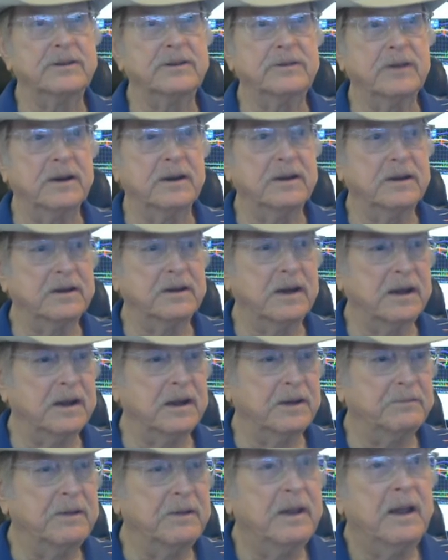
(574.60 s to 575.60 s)
and
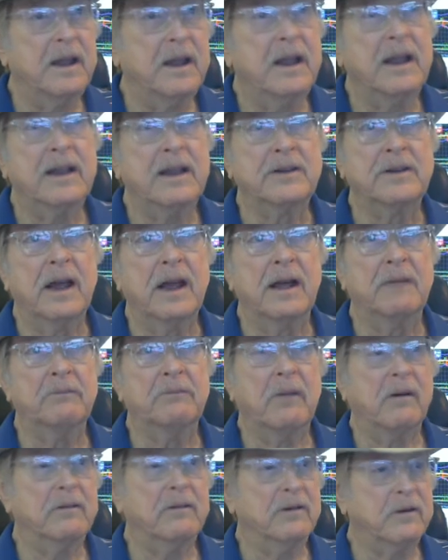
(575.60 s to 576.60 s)
uh, uh
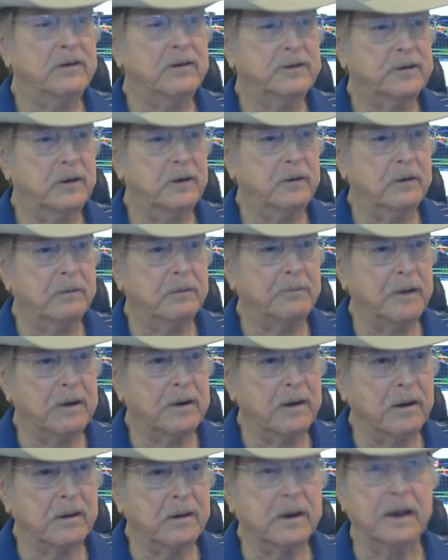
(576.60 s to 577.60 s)

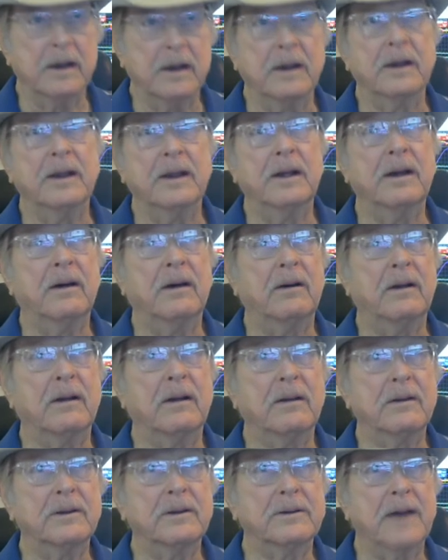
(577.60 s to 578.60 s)
Zuckerberg and uh, all
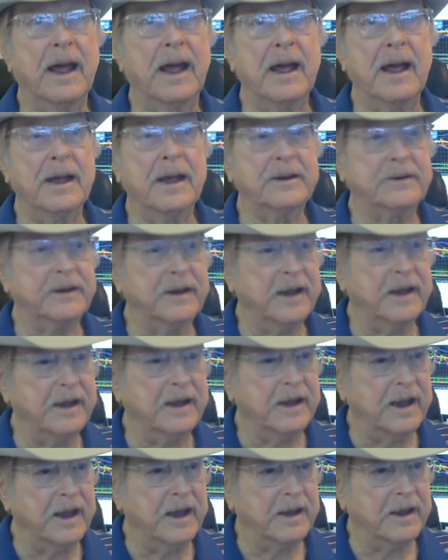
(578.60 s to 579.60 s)
those guys, and then
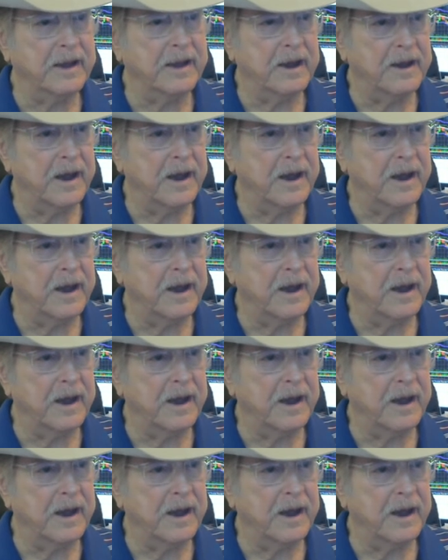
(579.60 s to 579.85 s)
they uh,